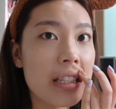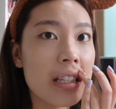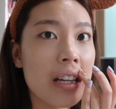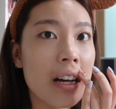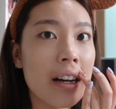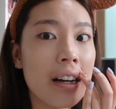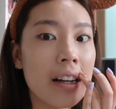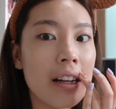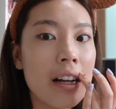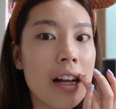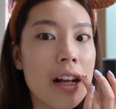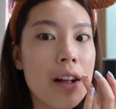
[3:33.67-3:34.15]

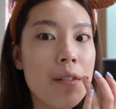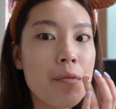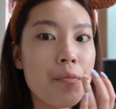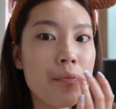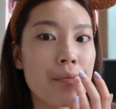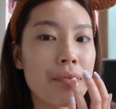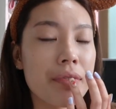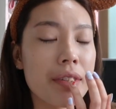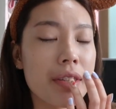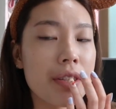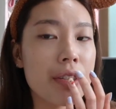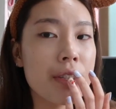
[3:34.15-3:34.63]
So
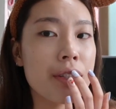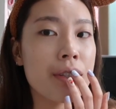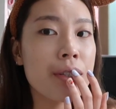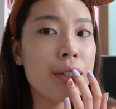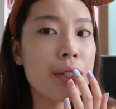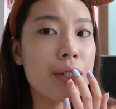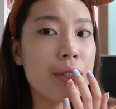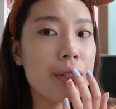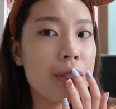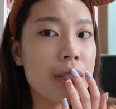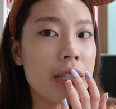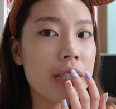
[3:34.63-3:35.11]

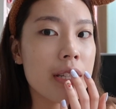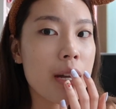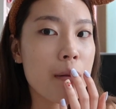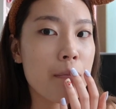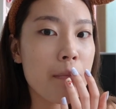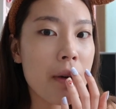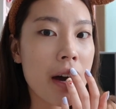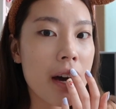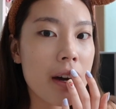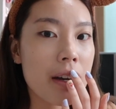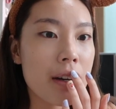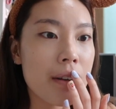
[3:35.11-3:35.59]
do
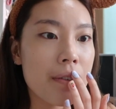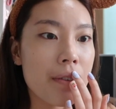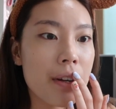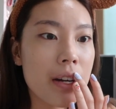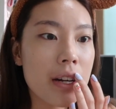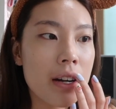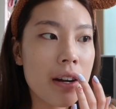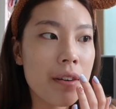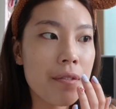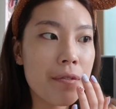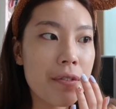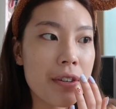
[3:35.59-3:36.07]
step out of
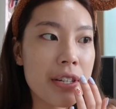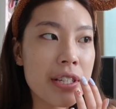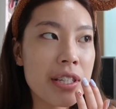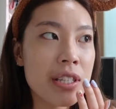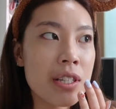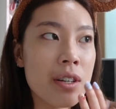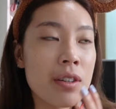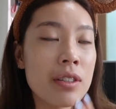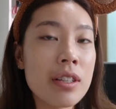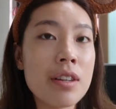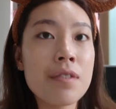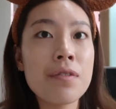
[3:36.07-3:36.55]
your
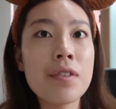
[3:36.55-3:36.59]
comfort zone.